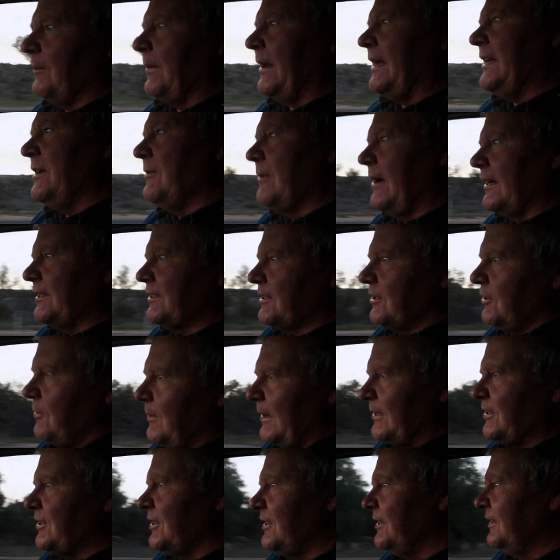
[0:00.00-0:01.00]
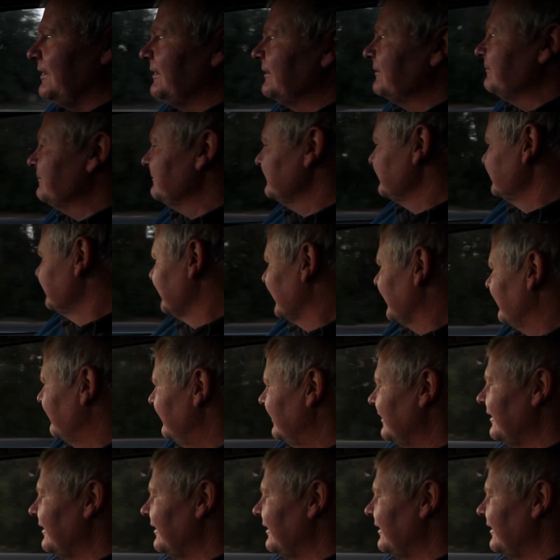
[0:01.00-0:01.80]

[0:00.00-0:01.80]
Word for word: bee rescue mission.